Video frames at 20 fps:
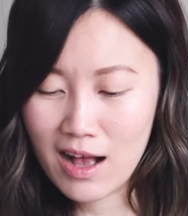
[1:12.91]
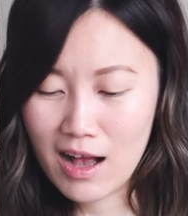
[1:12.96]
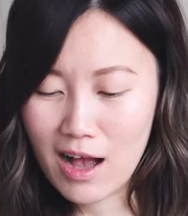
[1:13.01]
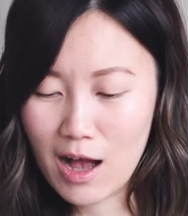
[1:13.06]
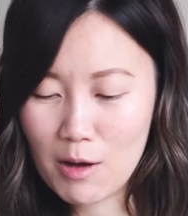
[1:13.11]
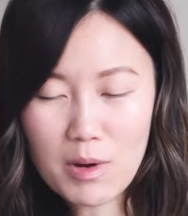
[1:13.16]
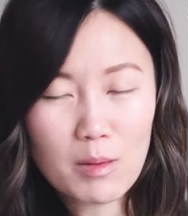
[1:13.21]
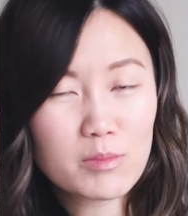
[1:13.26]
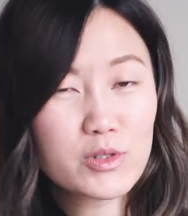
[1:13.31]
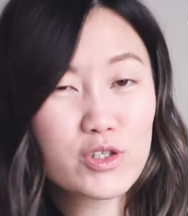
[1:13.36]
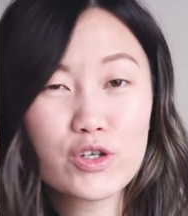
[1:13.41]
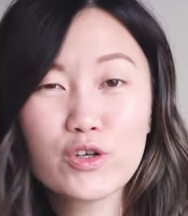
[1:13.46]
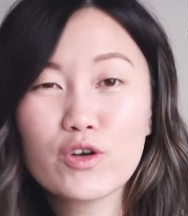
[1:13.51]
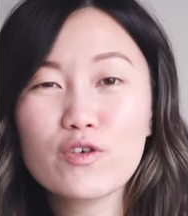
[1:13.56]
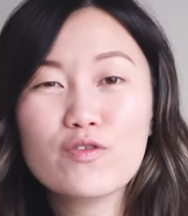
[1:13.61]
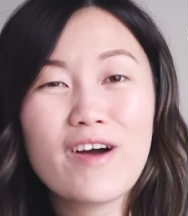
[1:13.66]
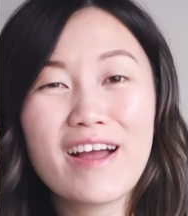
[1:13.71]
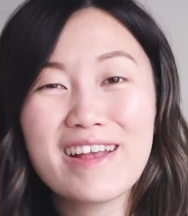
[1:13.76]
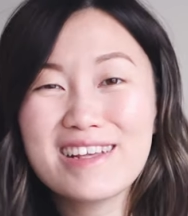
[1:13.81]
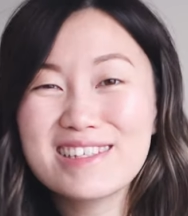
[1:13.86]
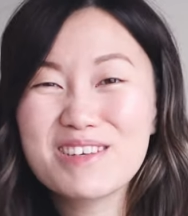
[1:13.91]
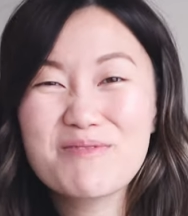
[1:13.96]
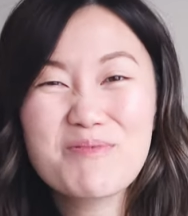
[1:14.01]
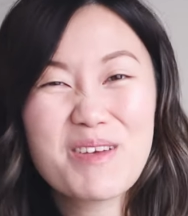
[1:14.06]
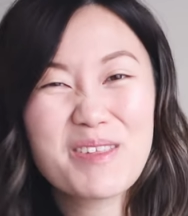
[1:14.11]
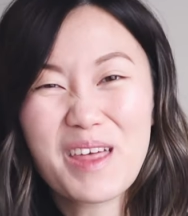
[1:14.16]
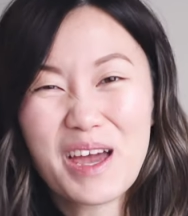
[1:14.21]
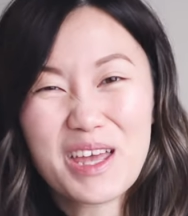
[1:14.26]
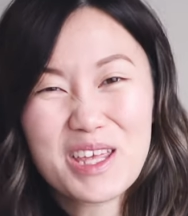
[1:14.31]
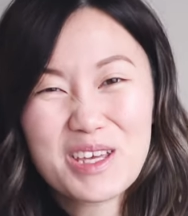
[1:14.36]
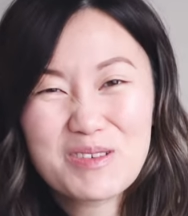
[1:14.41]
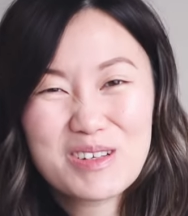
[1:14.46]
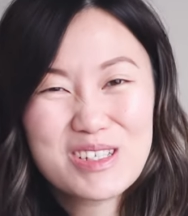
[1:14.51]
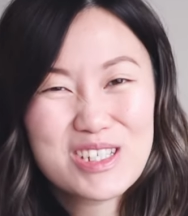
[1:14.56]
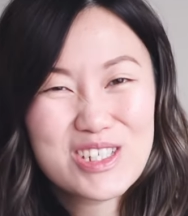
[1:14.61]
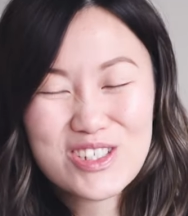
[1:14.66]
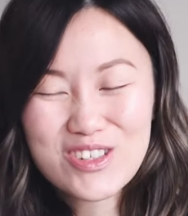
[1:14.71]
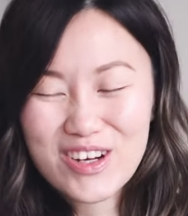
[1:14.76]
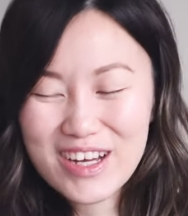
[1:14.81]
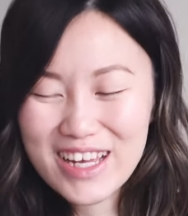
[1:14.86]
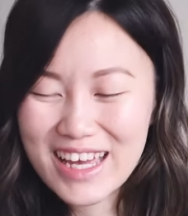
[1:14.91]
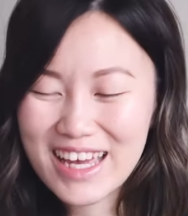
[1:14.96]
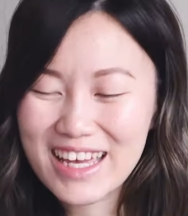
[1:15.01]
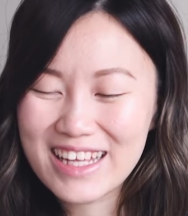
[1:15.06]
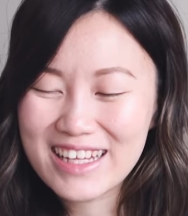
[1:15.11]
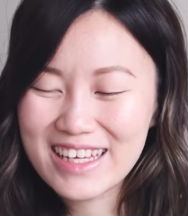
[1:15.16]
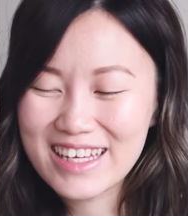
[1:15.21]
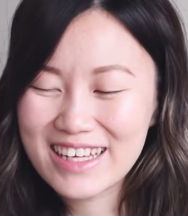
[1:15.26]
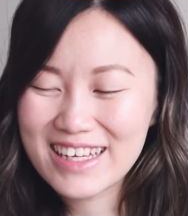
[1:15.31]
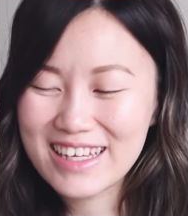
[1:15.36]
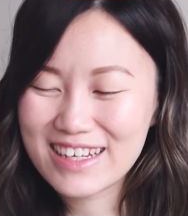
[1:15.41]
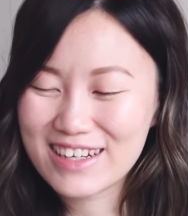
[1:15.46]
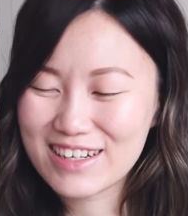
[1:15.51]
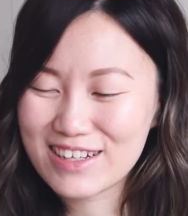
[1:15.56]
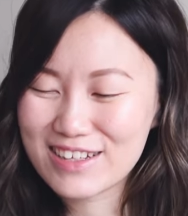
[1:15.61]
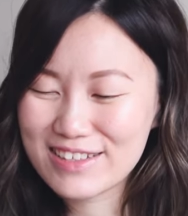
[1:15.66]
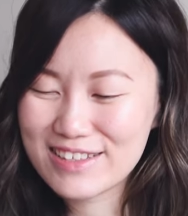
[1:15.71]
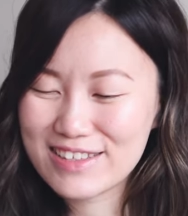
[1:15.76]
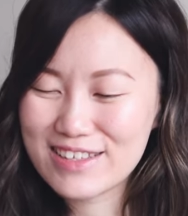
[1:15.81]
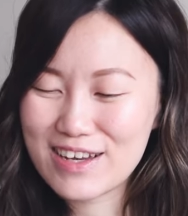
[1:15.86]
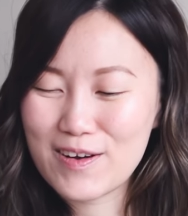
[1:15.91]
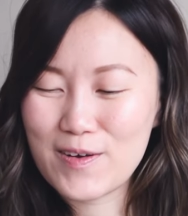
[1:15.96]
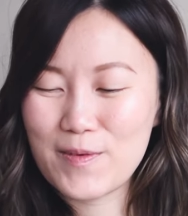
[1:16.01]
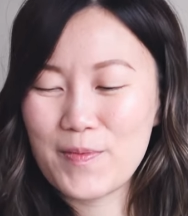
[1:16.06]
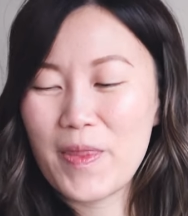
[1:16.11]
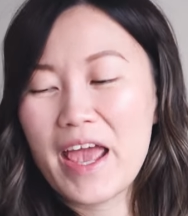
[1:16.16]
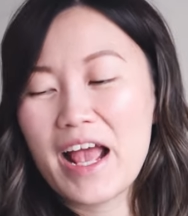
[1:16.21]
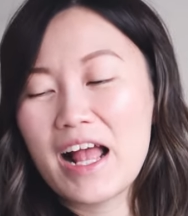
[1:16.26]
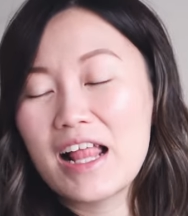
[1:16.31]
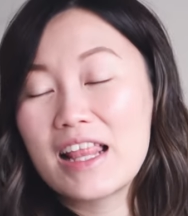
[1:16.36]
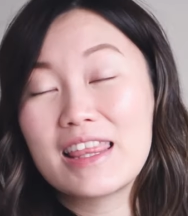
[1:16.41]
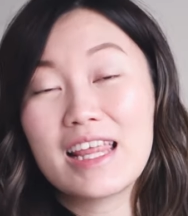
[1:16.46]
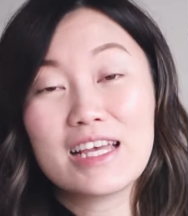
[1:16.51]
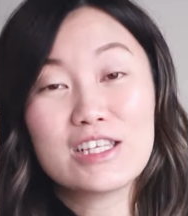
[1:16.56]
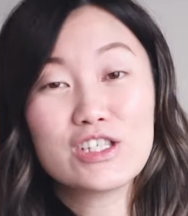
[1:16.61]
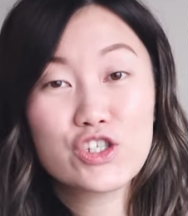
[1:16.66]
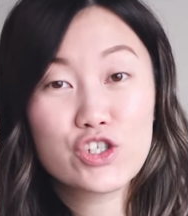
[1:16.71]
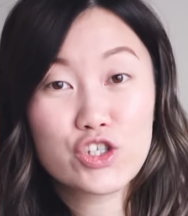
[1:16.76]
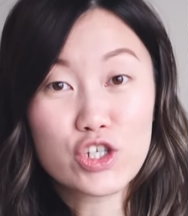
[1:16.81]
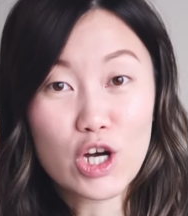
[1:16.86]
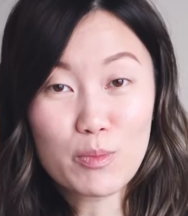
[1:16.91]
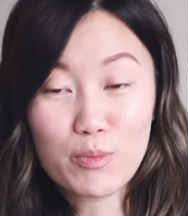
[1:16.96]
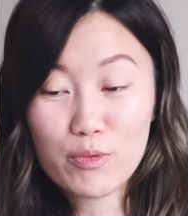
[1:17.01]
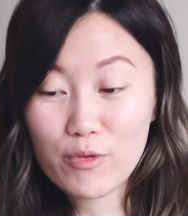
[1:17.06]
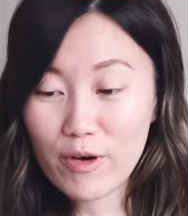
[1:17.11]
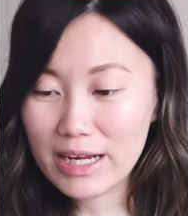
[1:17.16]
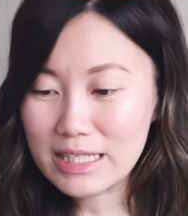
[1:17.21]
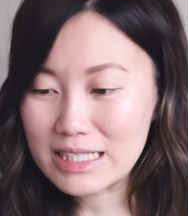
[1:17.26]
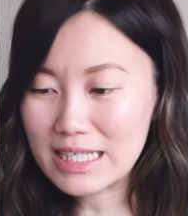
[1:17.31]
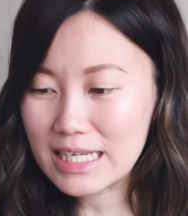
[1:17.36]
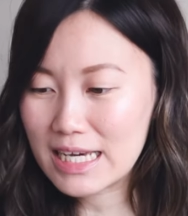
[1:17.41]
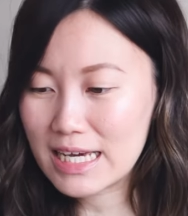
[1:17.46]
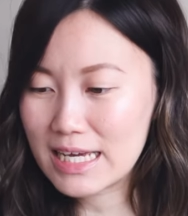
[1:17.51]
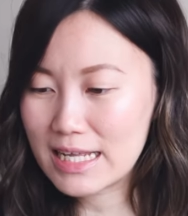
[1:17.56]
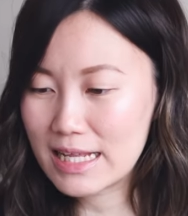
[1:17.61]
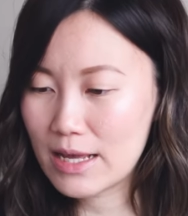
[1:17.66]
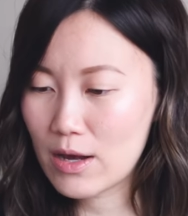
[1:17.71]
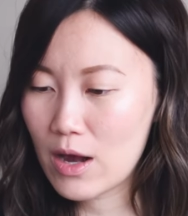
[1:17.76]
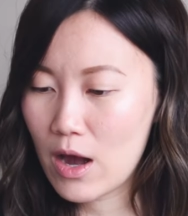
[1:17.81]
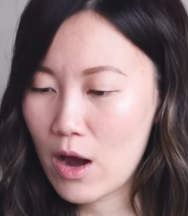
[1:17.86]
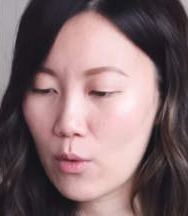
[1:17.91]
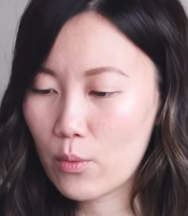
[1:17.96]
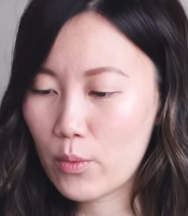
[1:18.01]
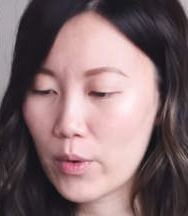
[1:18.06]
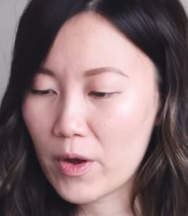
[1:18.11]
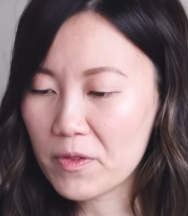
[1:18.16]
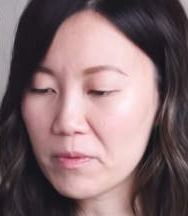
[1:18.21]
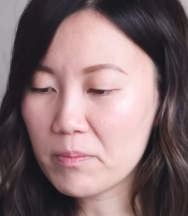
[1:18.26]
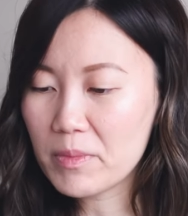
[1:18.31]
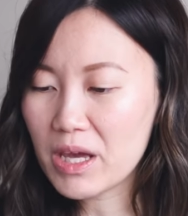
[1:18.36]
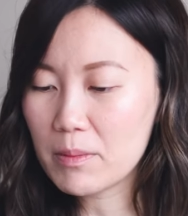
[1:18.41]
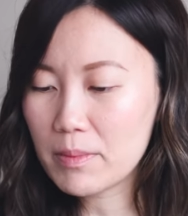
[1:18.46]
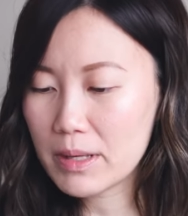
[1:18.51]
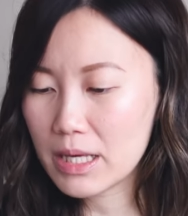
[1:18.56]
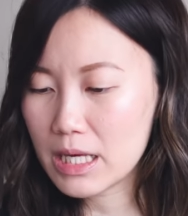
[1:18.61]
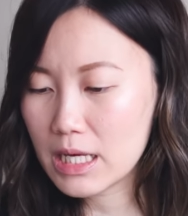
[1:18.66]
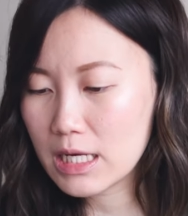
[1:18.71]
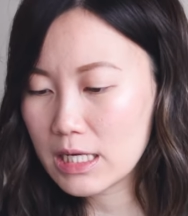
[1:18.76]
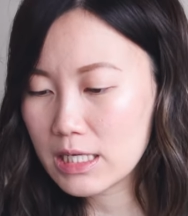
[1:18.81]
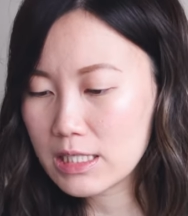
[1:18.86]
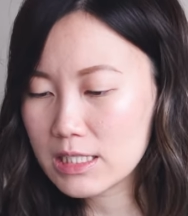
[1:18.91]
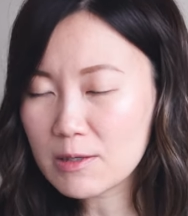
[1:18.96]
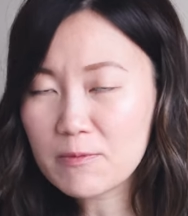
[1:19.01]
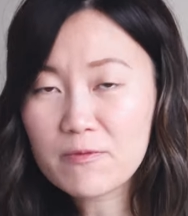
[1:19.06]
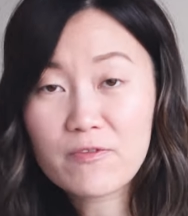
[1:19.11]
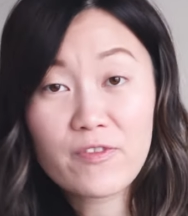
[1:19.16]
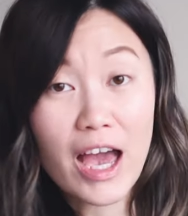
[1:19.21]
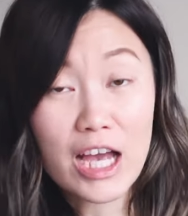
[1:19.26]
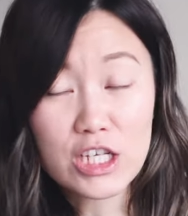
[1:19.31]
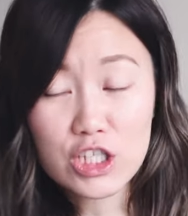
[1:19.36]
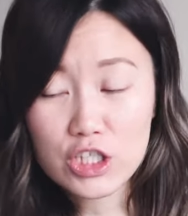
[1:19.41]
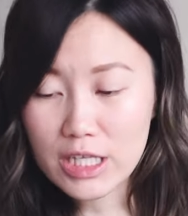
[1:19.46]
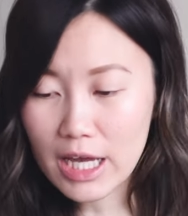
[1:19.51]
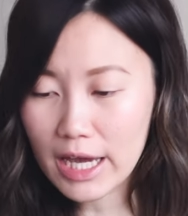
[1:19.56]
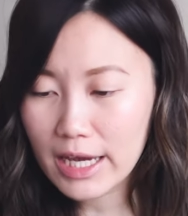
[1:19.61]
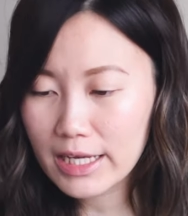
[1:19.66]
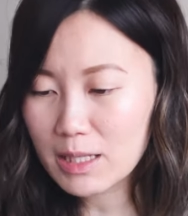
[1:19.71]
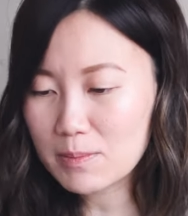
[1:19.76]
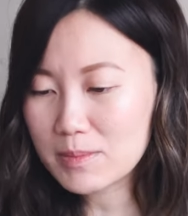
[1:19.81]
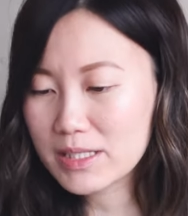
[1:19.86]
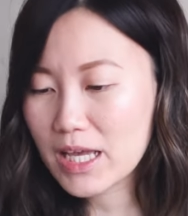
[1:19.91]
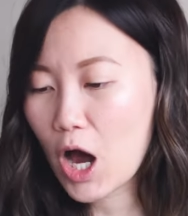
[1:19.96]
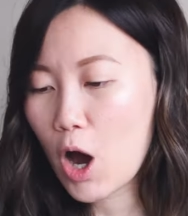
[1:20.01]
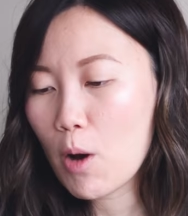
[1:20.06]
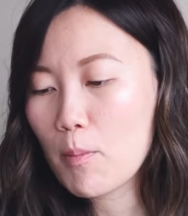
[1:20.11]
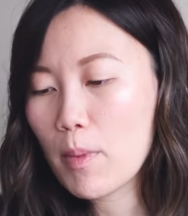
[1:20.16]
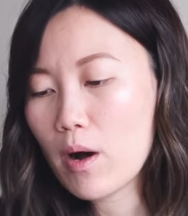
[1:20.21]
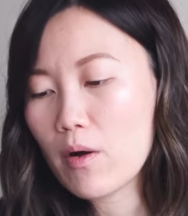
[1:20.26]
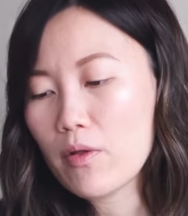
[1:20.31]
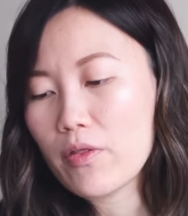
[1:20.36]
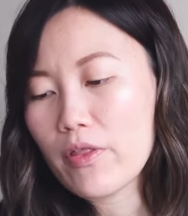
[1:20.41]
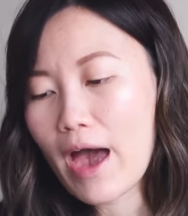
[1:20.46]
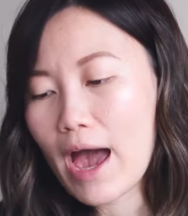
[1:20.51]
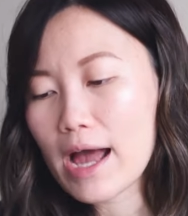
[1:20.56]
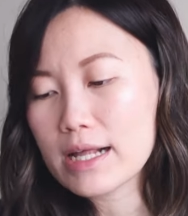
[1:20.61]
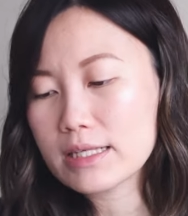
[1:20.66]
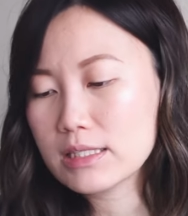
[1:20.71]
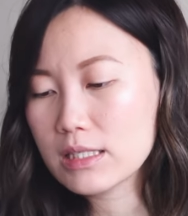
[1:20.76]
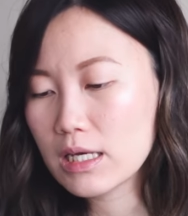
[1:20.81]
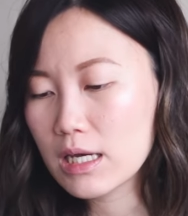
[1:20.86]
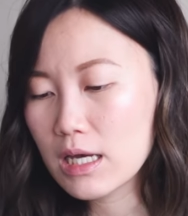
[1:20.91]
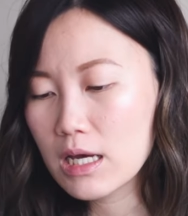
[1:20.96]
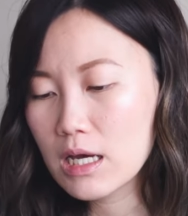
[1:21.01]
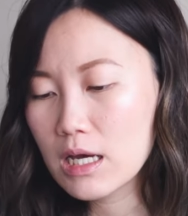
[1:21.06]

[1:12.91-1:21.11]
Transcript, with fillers: Um, I'm sure you'll find something that you enjoy in here. So let's jump right in with maybe some fashion items. How about that?